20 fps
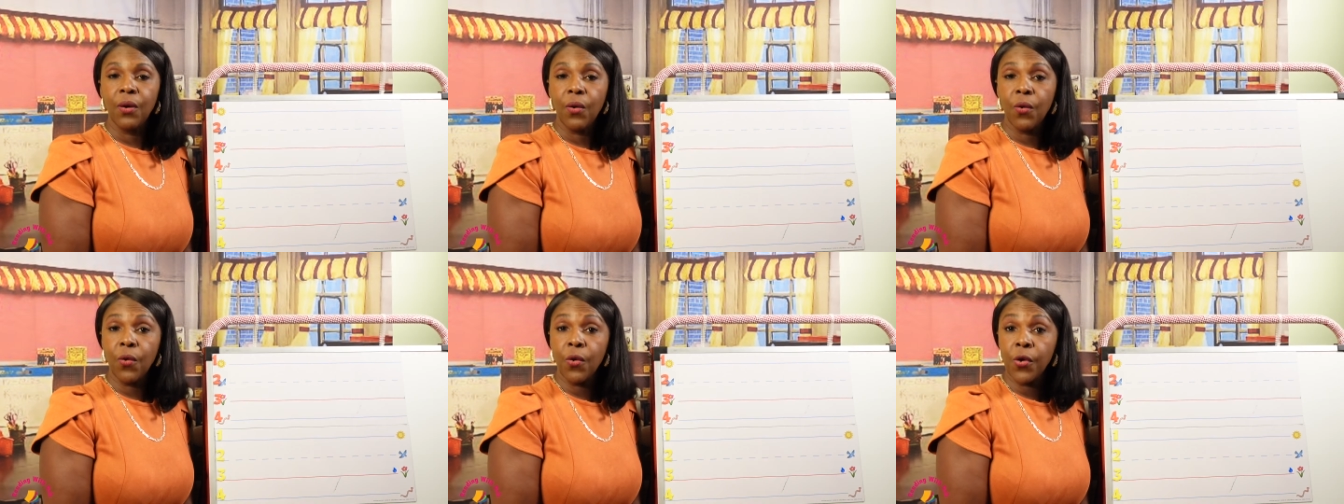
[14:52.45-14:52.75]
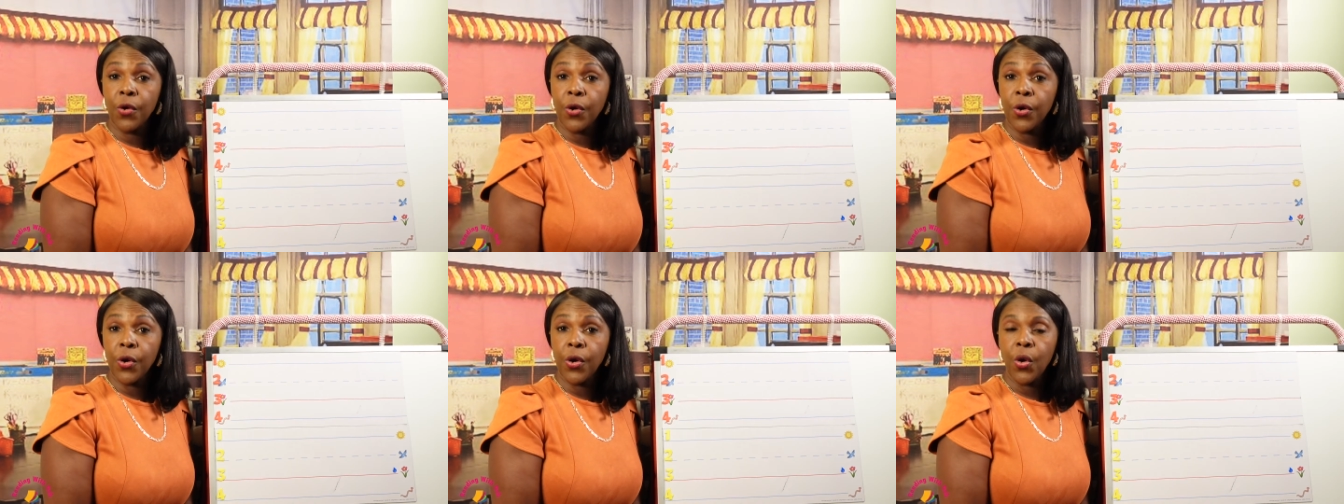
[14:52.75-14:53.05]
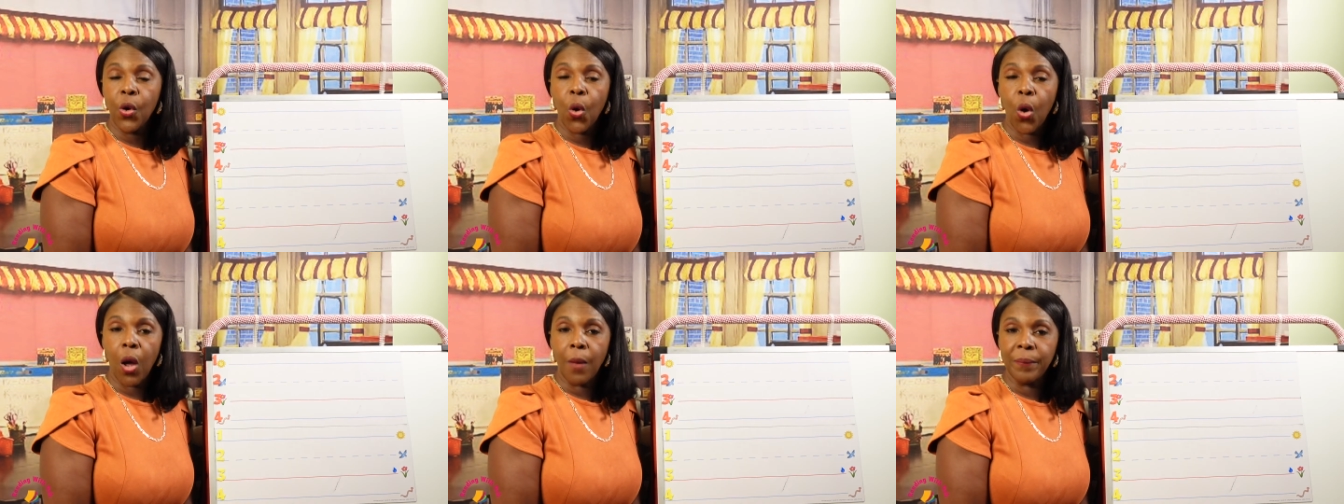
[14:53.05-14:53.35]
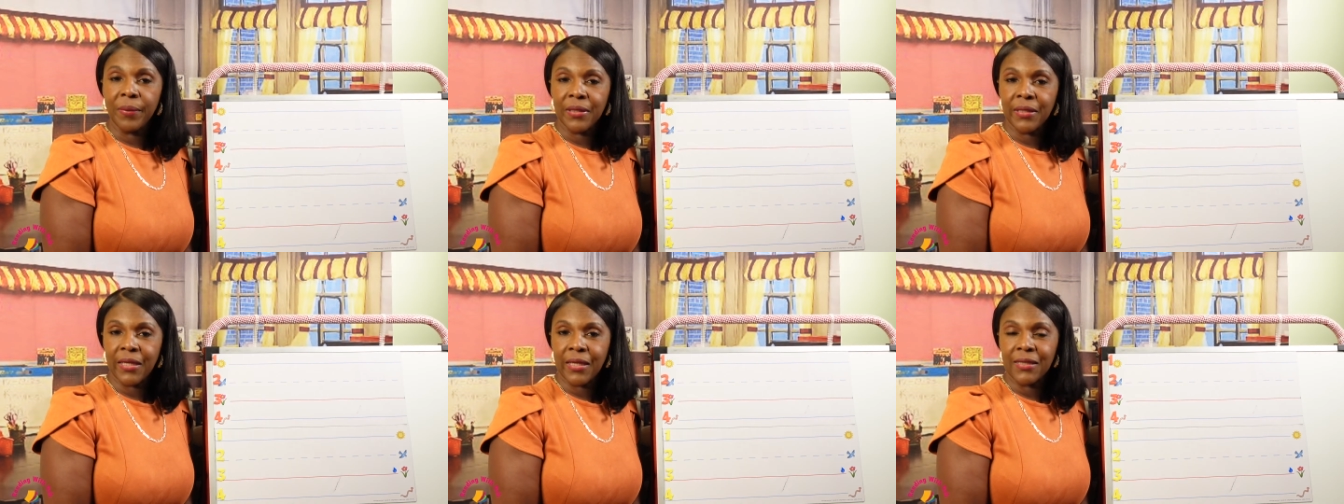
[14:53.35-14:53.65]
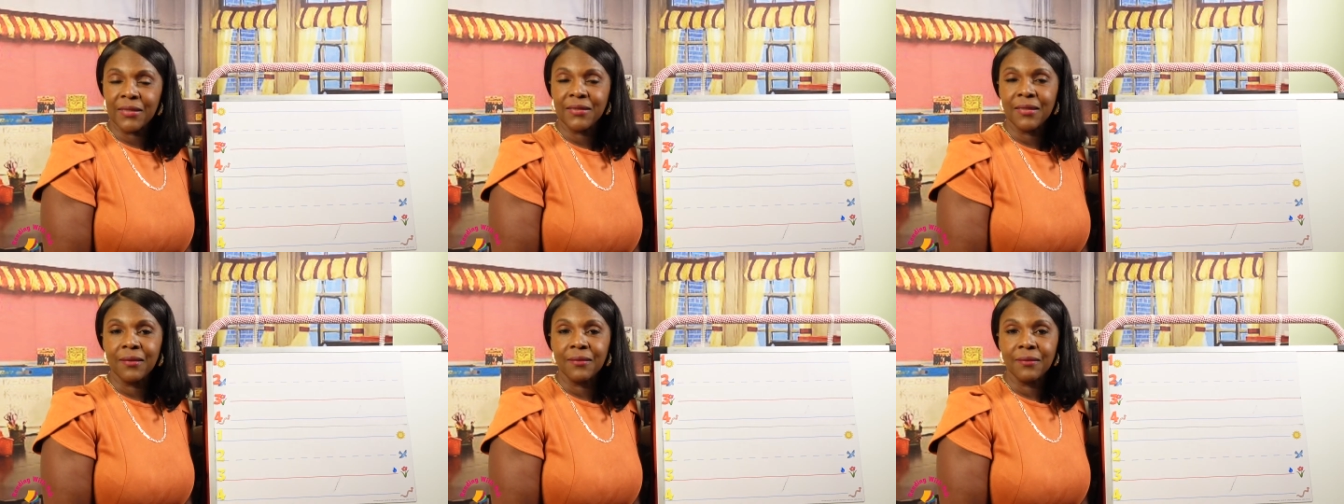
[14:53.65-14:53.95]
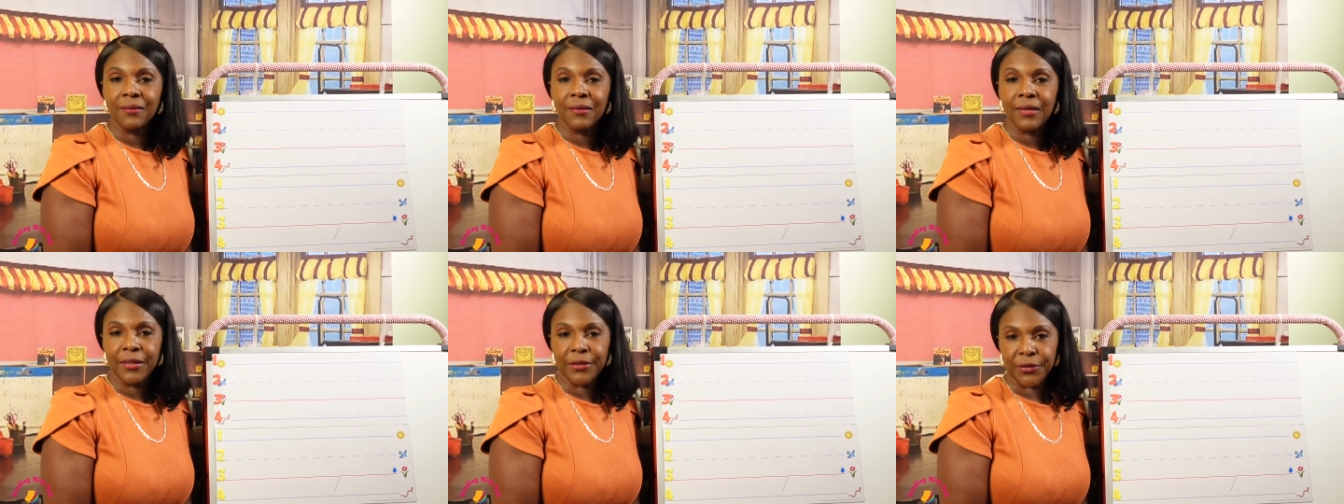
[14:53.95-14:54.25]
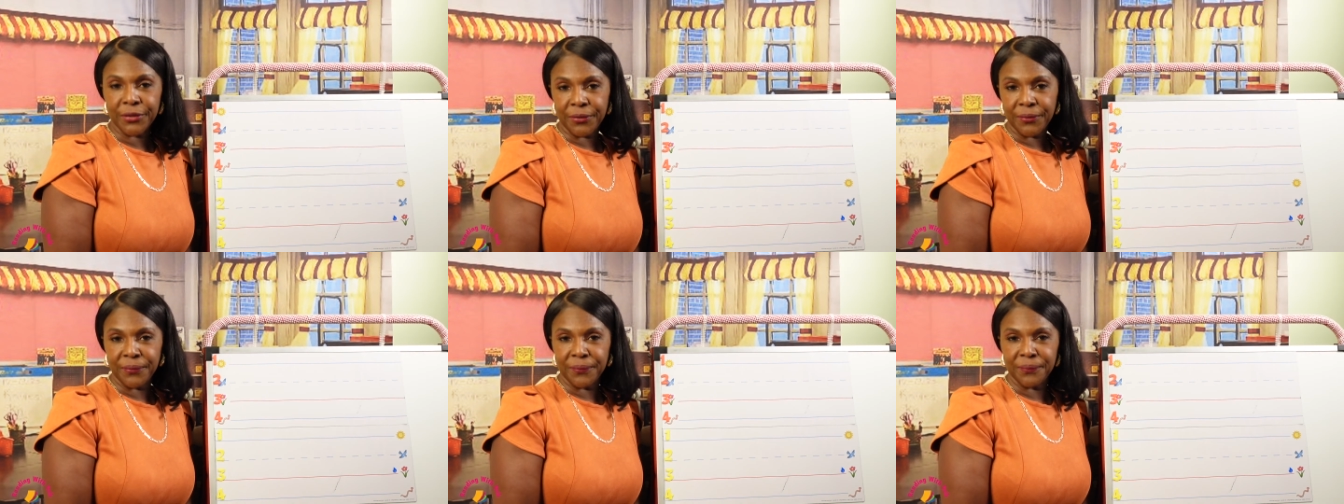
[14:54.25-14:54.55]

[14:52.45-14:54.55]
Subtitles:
or uppercase letter.